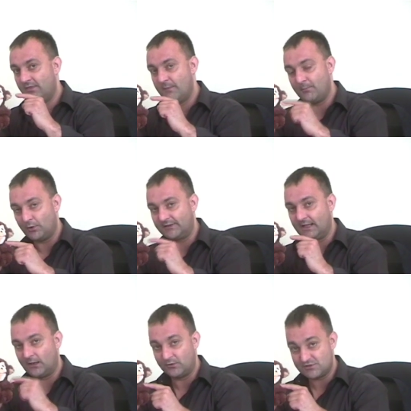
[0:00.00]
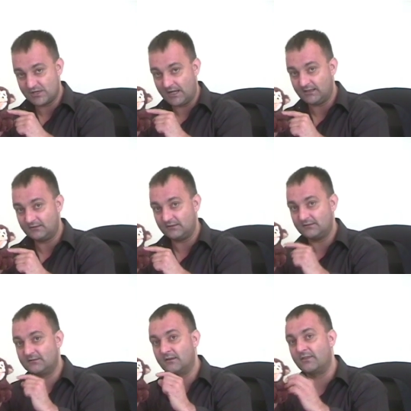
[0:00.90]
their body language
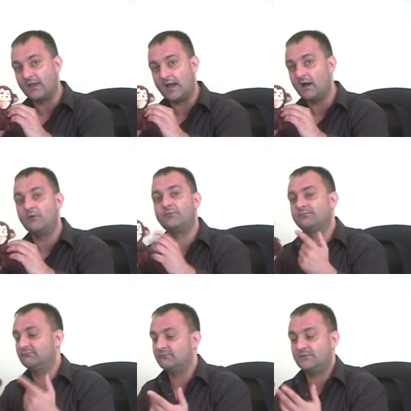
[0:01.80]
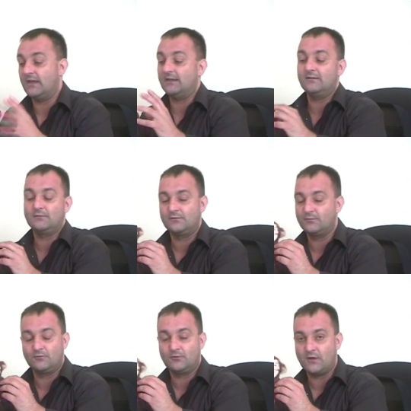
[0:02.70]
changes to that of, say, this was
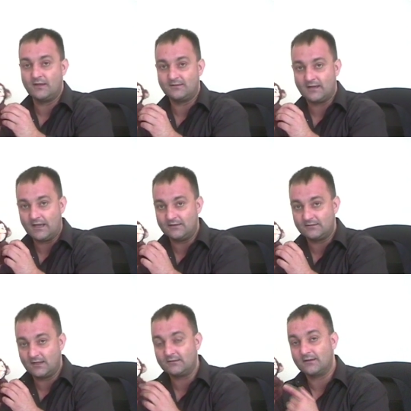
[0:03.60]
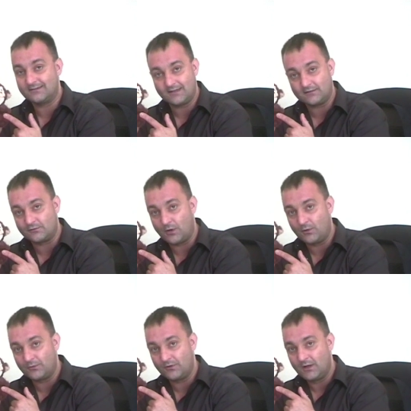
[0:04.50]
created at age six, a six year
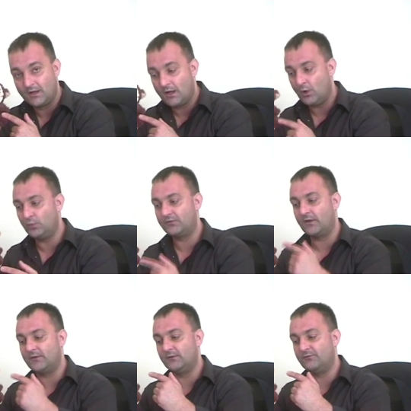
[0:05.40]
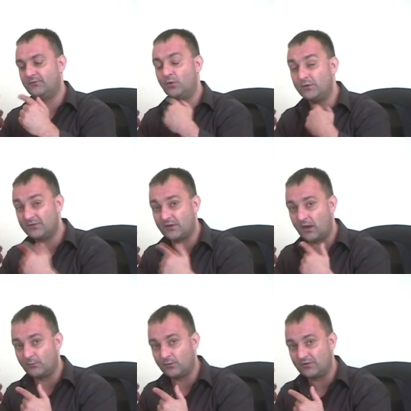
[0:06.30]
old. Also, their voice
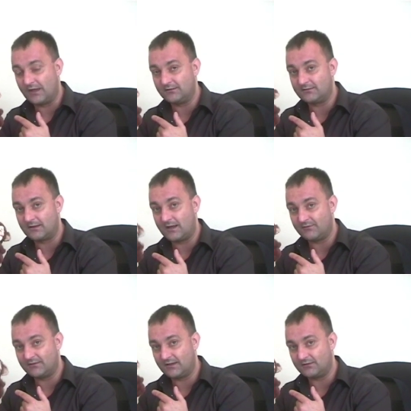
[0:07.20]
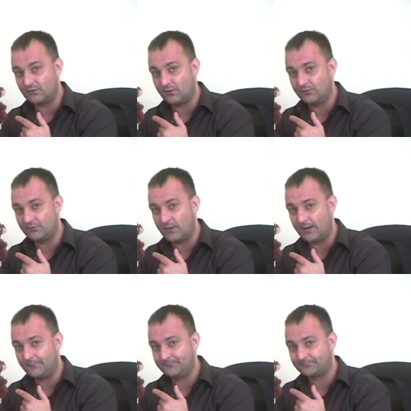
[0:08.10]
tone will change to that of a six year old as
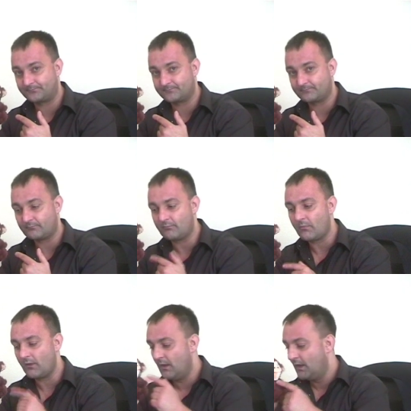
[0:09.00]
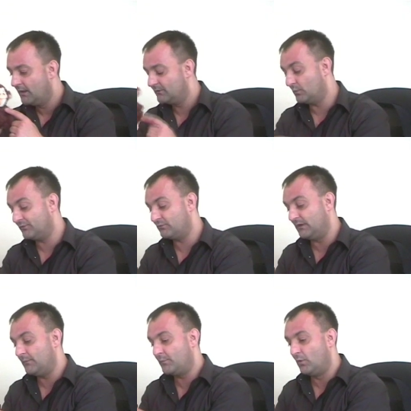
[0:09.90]
well. So, what's
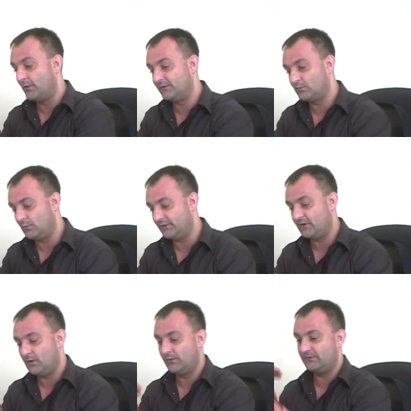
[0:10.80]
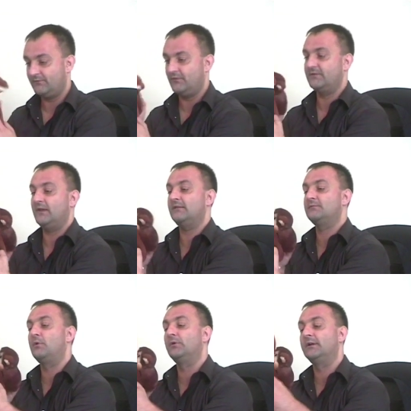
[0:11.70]
really important is what we do is if we take
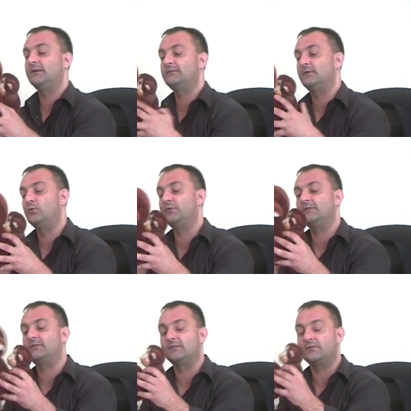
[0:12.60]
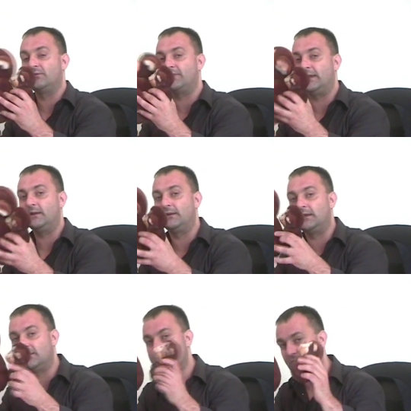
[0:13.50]
this model, is in order to sort of heal the inner